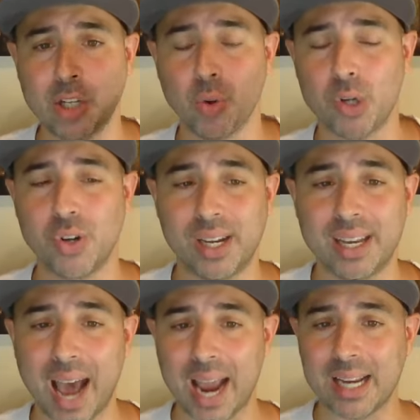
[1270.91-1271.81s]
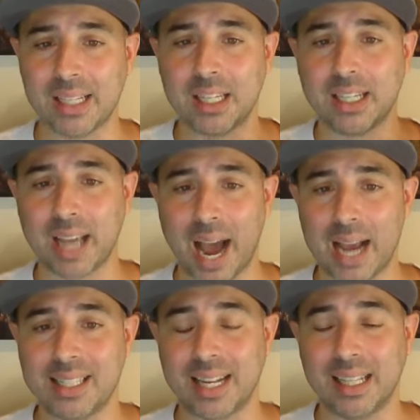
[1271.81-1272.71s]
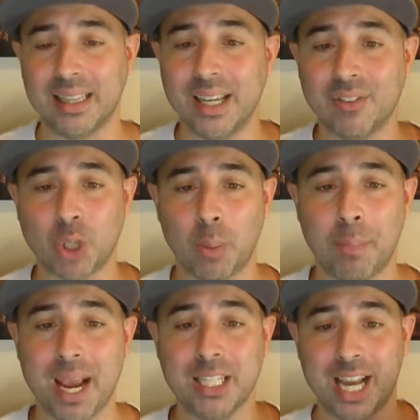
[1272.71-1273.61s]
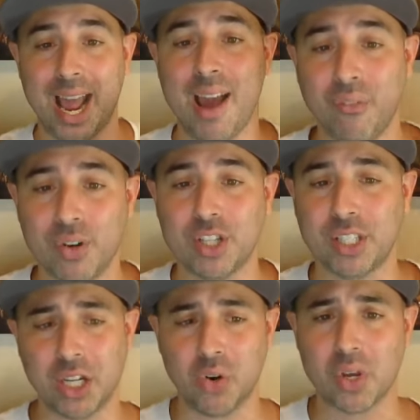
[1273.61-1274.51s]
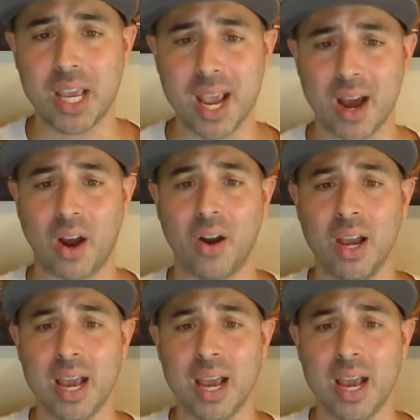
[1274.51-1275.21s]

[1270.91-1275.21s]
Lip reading: 290 guys that he leaves on base every single year.